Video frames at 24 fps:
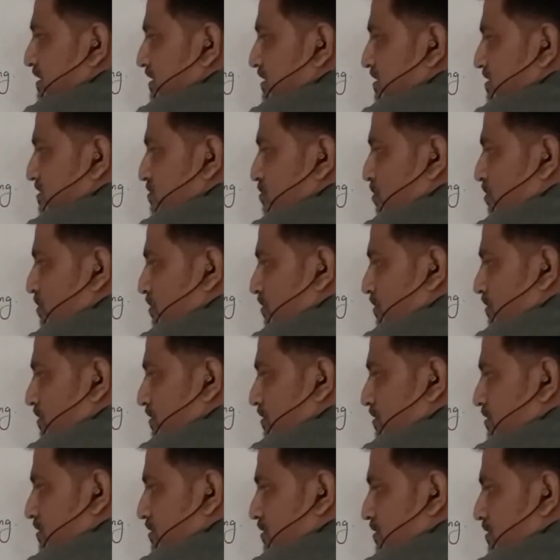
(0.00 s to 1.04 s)
So,
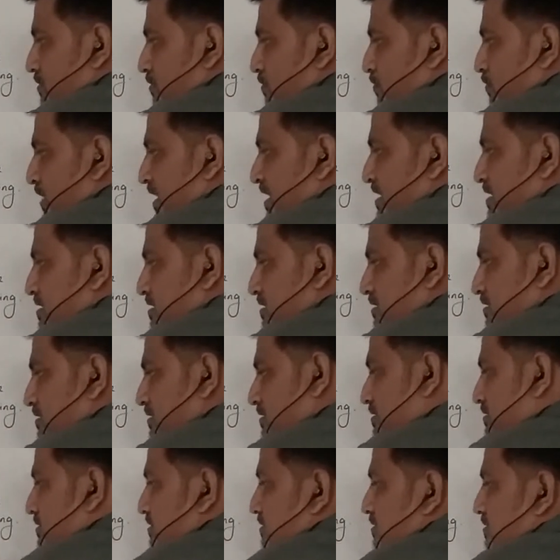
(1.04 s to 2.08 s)
when
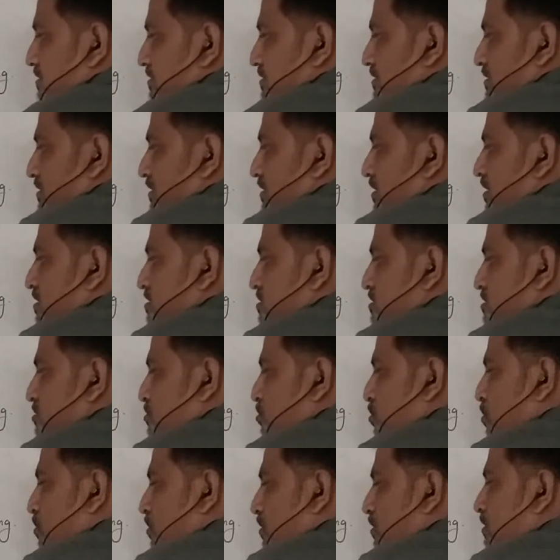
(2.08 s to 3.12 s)
a
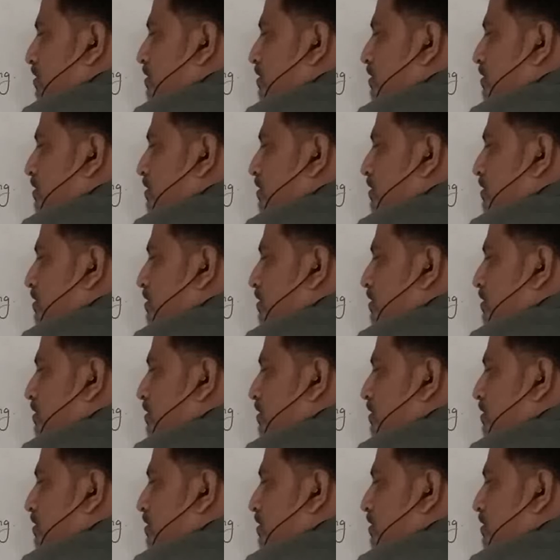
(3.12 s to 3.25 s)
stone